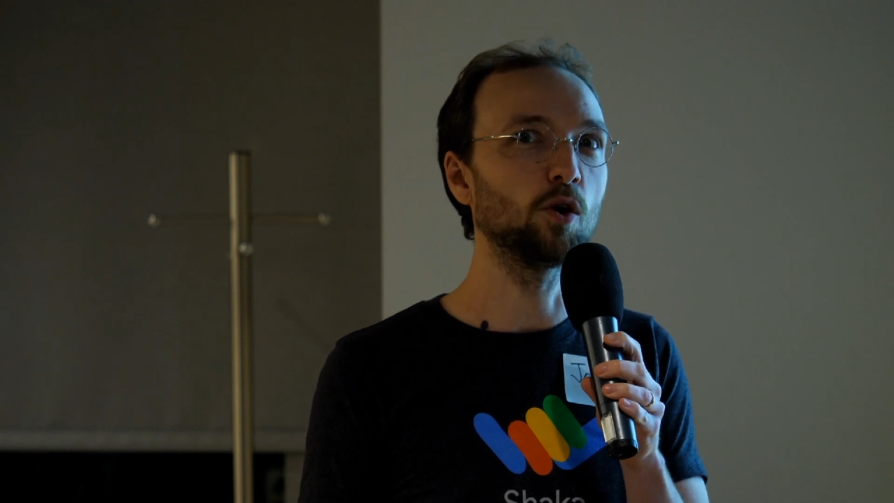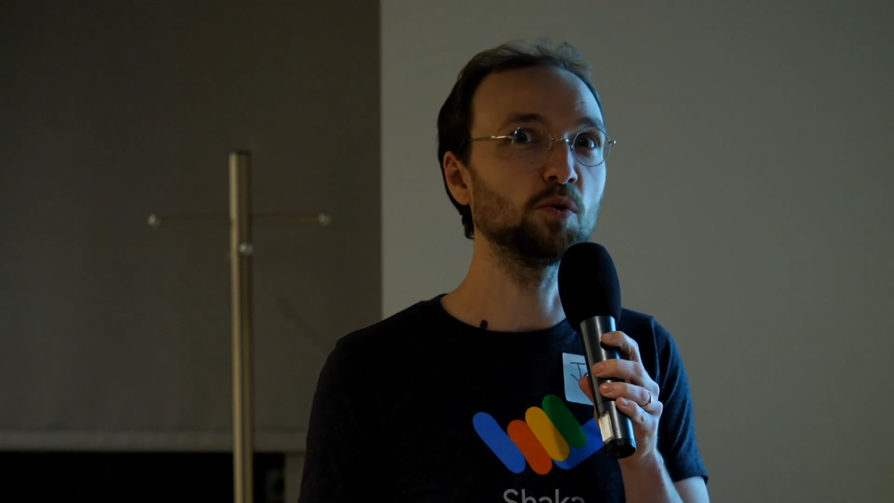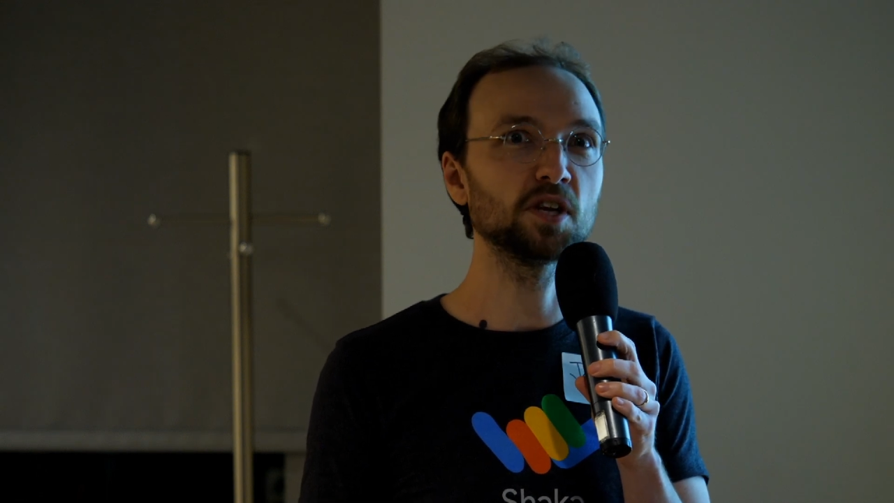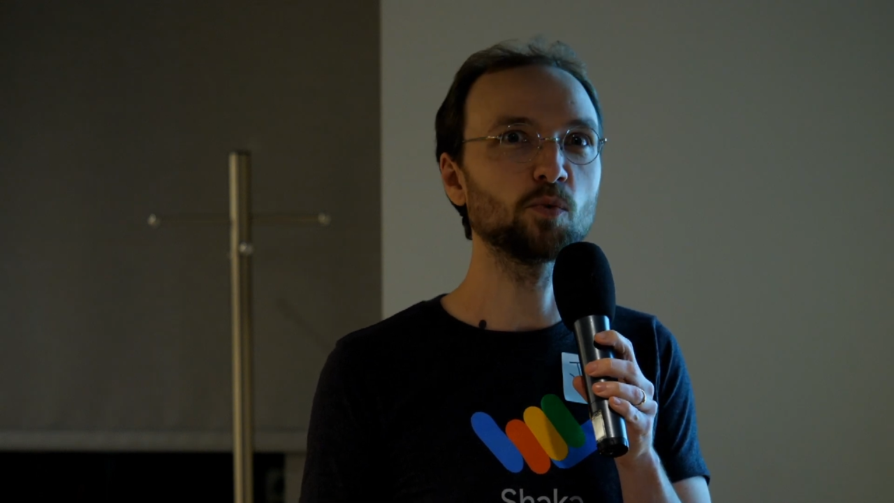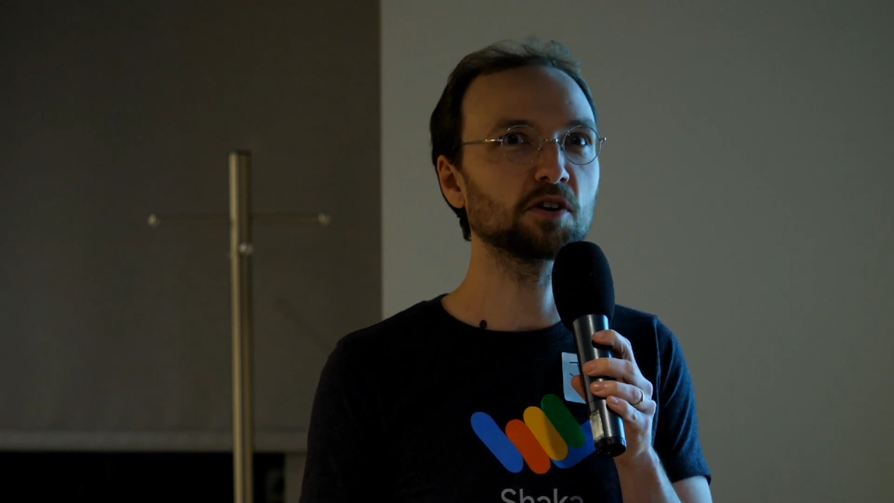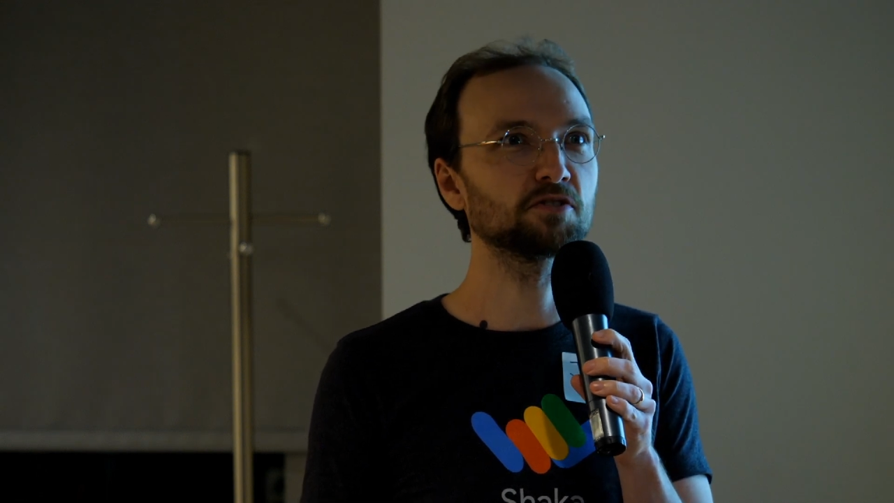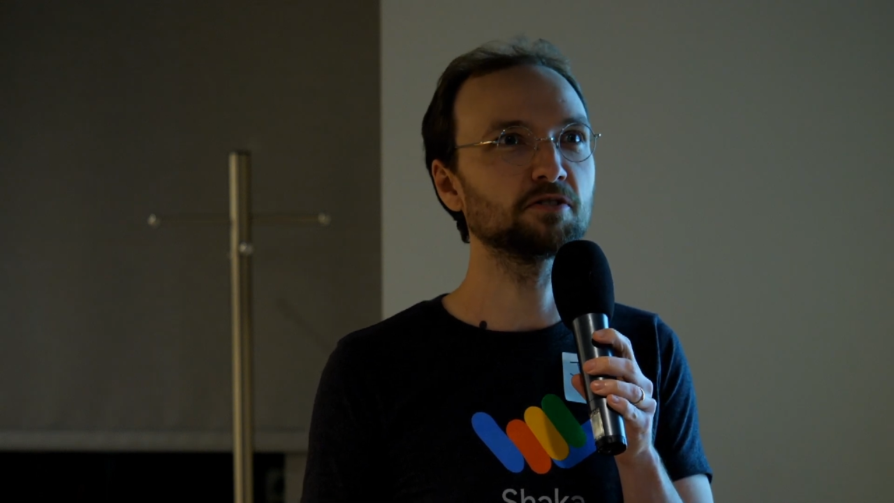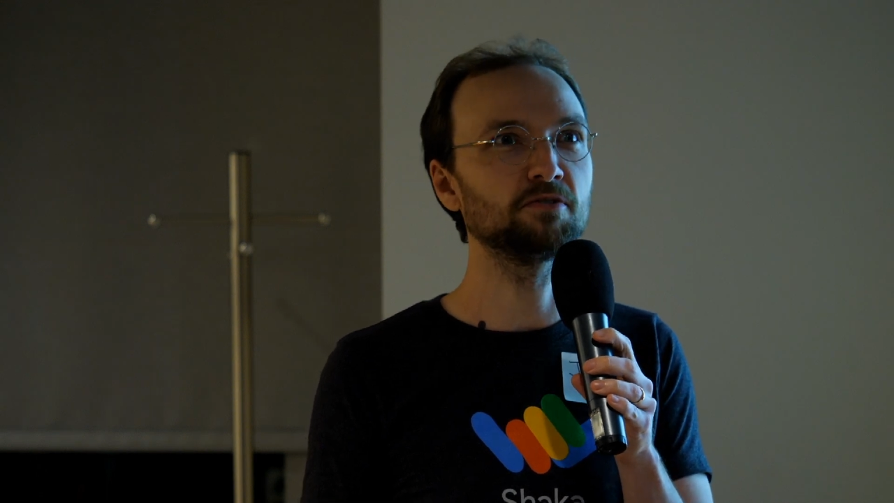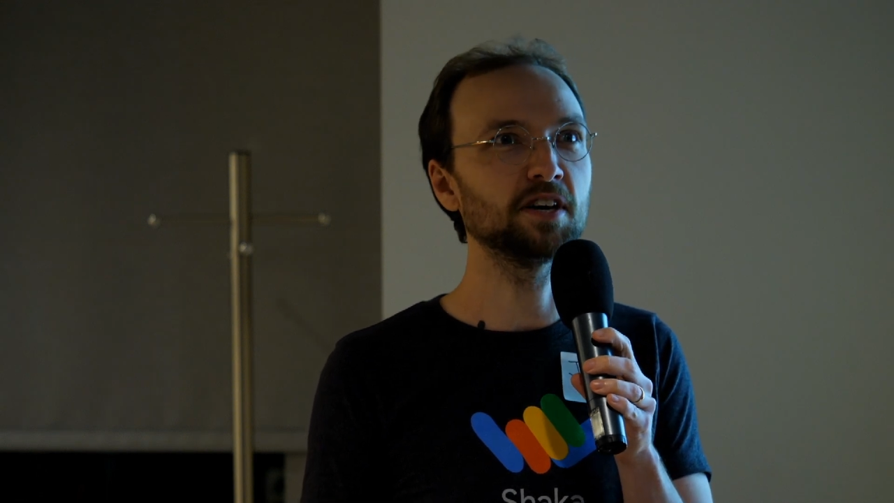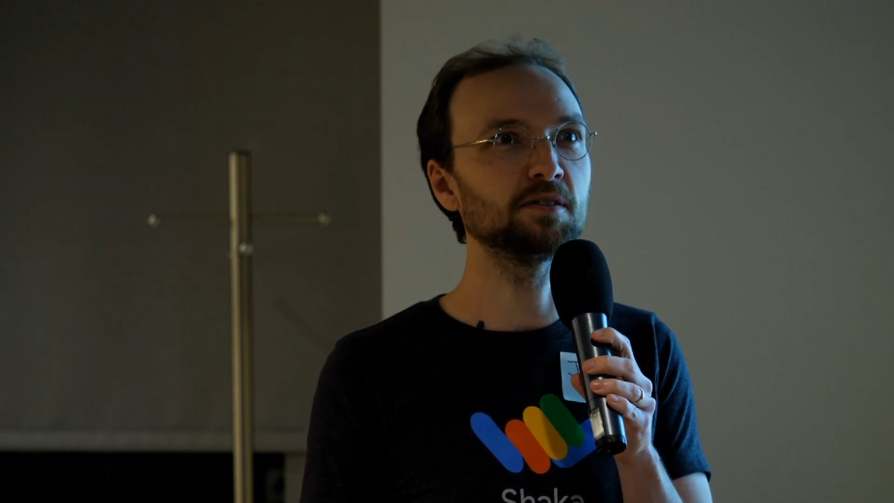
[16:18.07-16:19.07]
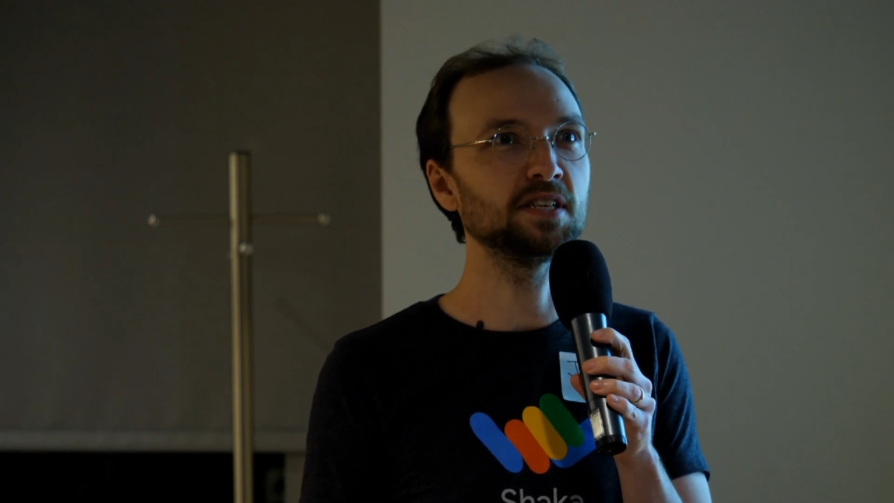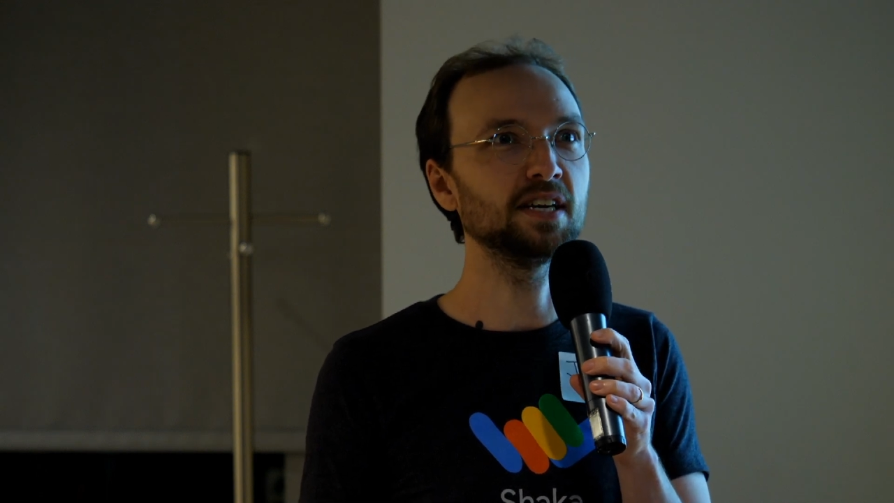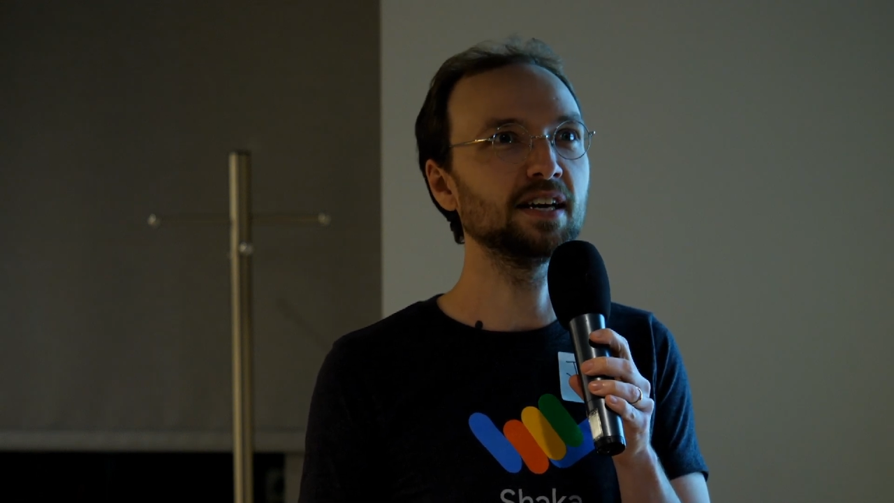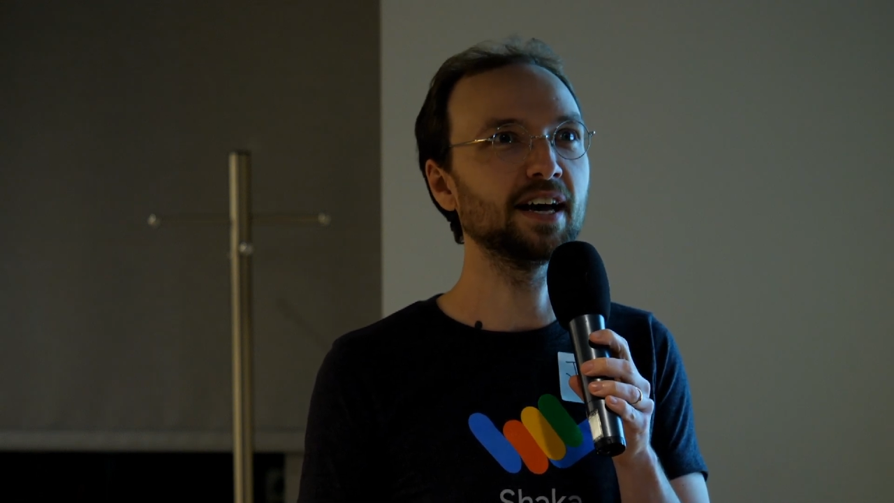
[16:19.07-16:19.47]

only worked for VOD